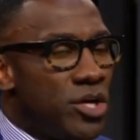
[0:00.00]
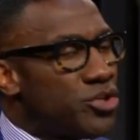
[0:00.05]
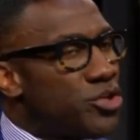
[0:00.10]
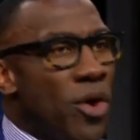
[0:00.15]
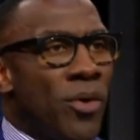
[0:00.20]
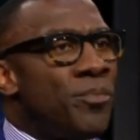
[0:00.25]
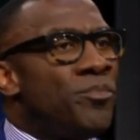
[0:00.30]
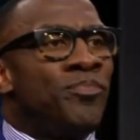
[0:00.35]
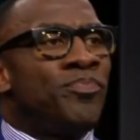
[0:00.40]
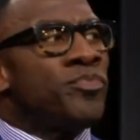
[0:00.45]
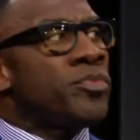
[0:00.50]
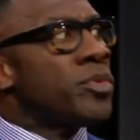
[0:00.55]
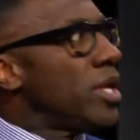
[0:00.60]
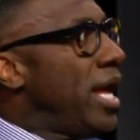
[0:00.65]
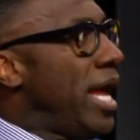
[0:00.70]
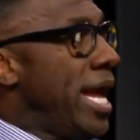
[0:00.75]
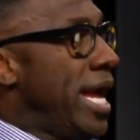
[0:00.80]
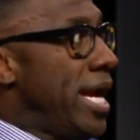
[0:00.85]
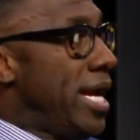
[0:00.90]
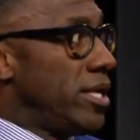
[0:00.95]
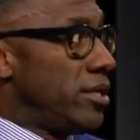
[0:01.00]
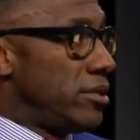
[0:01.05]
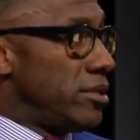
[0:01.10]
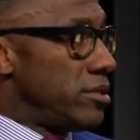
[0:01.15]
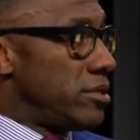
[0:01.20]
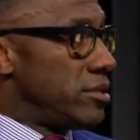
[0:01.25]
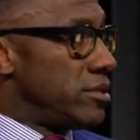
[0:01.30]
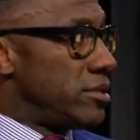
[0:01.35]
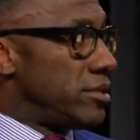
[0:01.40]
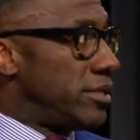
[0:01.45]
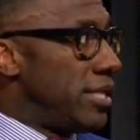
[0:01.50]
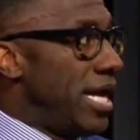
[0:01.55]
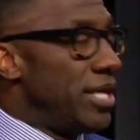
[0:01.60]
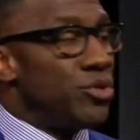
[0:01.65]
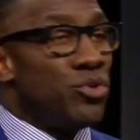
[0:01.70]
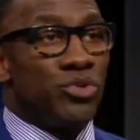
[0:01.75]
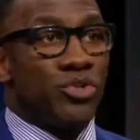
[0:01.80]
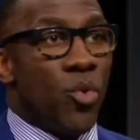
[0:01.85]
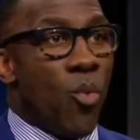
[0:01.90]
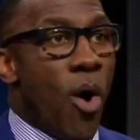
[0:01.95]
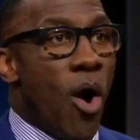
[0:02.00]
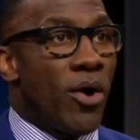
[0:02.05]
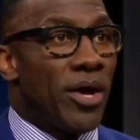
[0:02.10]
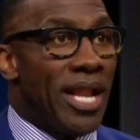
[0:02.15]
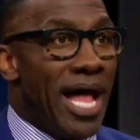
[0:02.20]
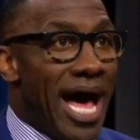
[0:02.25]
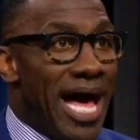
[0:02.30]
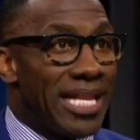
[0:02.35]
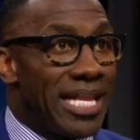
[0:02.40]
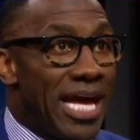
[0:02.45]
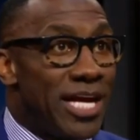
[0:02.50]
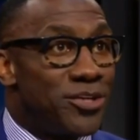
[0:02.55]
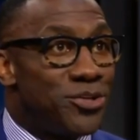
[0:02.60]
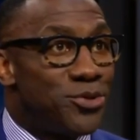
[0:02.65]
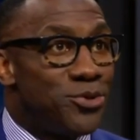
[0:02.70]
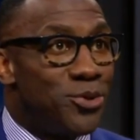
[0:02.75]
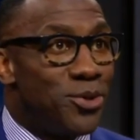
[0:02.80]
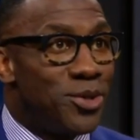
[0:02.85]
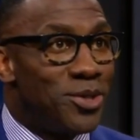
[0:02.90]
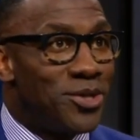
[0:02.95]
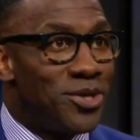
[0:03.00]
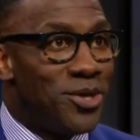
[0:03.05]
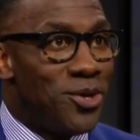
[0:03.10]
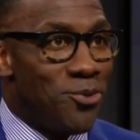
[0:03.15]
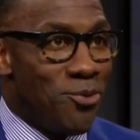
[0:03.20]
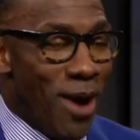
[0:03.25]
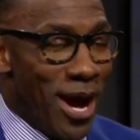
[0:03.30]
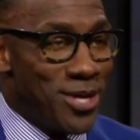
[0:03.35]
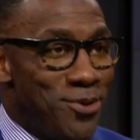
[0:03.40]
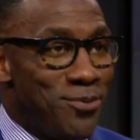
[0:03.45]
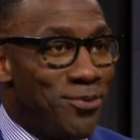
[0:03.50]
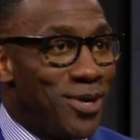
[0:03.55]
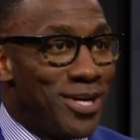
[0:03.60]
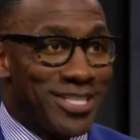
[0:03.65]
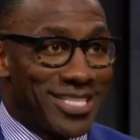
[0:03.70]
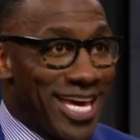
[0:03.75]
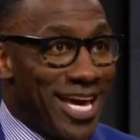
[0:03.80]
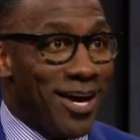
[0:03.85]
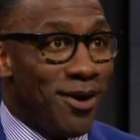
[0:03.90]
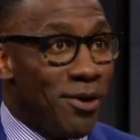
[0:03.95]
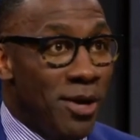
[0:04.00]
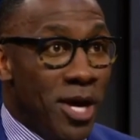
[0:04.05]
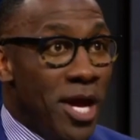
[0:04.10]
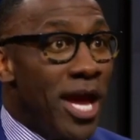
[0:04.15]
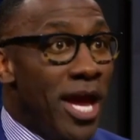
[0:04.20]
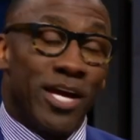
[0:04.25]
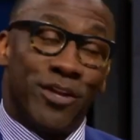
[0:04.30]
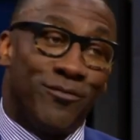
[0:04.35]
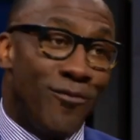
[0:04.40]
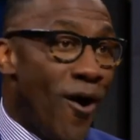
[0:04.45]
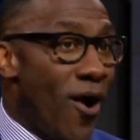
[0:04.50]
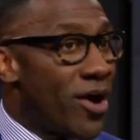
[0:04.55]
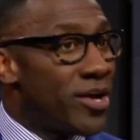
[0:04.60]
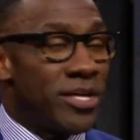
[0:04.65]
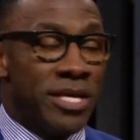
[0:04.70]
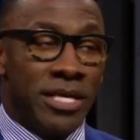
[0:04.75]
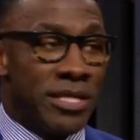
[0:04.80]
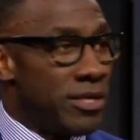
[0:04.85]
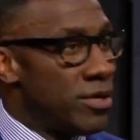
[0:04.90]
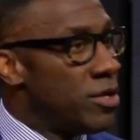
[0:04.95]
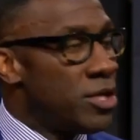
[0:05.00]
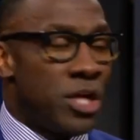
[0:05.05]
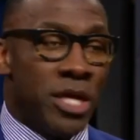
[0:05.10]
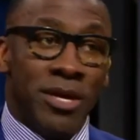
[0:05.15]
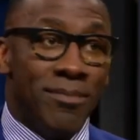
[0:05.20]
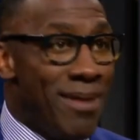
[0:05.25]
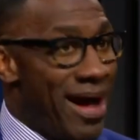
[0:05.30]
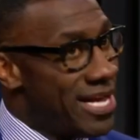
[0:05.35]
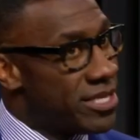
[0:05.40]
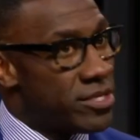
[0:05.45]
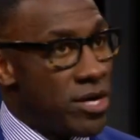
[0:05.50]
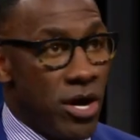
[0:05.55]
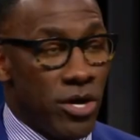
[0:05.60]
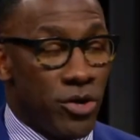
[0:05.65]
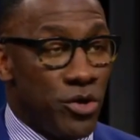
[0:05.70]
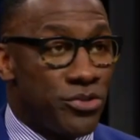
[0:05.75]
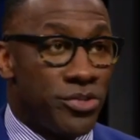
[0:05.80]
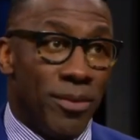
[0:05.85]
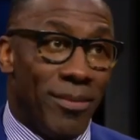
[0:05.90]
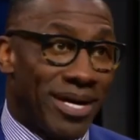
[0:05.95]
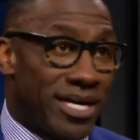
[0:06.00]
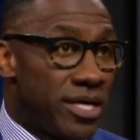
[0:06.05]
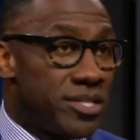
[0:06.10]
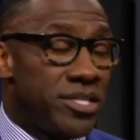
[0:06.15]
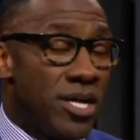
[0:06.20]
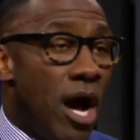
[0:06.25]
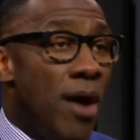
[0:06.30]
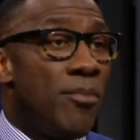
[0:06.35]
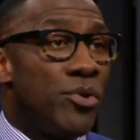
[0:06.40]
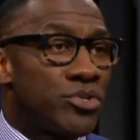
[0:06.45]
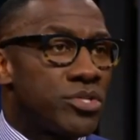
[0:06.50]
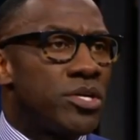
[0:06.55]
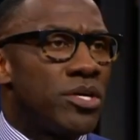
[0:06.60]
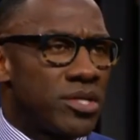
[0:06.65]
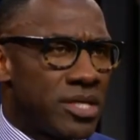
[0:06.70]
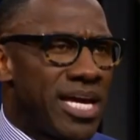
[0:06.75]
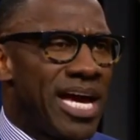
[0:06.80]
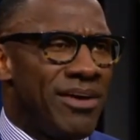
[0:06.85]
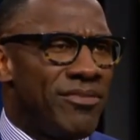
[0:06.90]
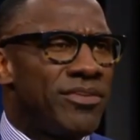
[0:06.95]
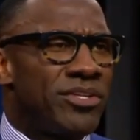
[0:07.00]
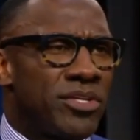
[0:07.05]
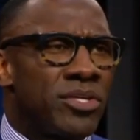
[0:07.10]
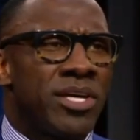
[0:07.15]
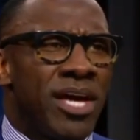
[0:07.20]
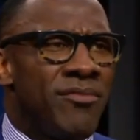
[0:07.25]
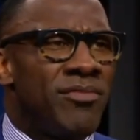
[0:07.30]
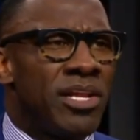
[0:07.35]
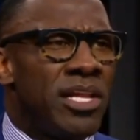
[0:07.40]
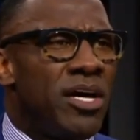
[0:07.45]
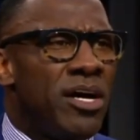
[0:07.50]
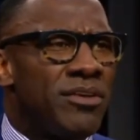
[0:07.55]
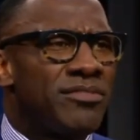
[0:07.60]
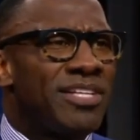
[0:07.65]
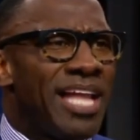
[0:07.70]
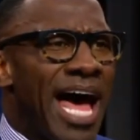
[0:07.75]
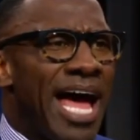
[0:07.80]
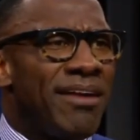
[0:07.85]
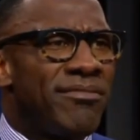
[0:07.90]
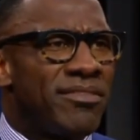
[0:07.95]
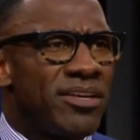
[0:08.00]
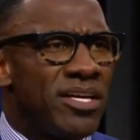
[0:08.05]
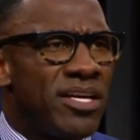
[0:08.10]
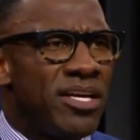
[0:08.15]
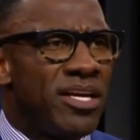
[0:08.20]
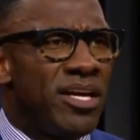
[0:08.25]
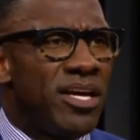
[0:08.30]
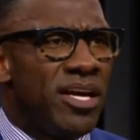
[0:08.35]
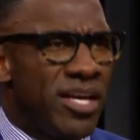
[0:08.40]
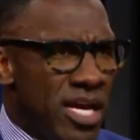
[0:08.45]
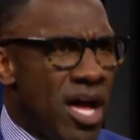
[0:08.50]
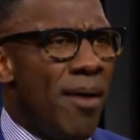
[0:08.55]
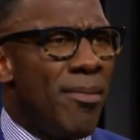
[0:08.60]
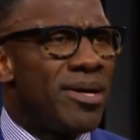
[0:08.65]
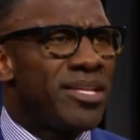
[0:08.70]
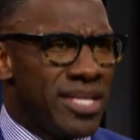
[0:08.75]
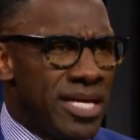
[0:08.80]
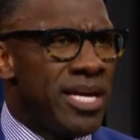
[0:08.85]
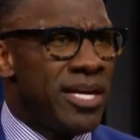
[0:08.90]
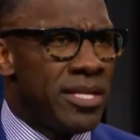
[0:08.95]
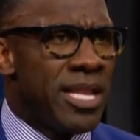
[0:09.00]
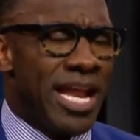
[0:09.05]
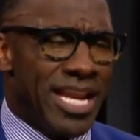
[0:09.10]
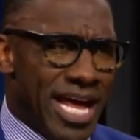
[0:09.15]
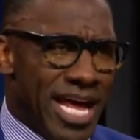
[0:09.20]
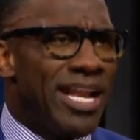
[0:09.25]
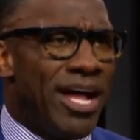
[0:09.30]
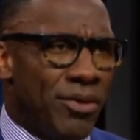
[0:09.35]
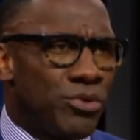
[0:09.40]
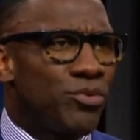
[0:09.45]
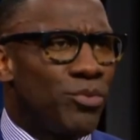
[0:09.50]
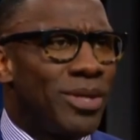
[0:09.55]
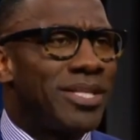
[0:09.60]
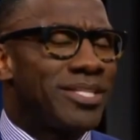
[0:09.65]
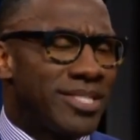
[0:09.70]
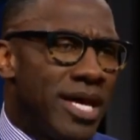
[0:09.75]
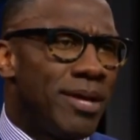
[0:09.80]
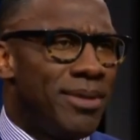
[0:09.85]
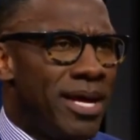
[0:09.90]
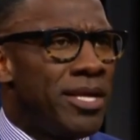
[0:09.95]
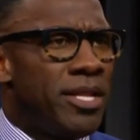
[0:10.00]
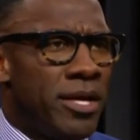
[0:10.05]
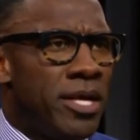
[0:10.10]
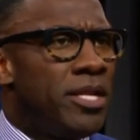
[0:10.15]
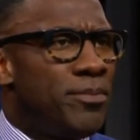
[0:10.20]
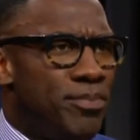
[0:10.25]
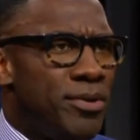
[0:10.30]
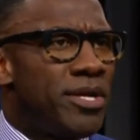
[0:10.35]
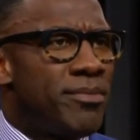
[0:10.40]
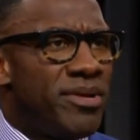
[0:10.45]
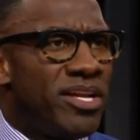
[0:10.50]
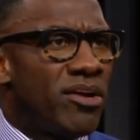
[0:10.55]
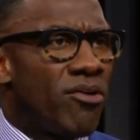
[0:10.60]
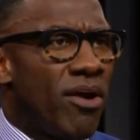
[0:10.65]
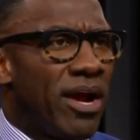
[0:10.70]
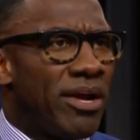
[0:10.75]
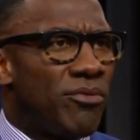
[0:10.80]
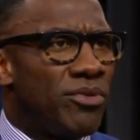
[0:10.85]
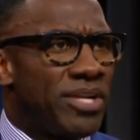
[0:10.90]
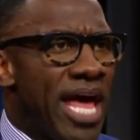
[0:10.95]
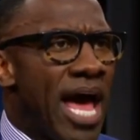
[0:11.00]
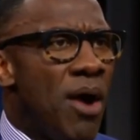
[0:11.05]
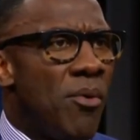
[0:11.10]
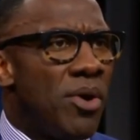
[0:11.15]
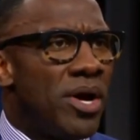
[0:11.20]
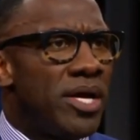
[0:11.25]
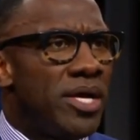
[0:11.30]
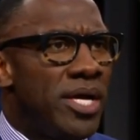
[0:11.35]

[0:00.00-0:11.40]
So, and that dude's a walking highlight, too. Why would, Skip? As far as he might dunk on somebody, because he almost took Kevin Love's life. That was the Rich Skip. He'd put him in the grave with that.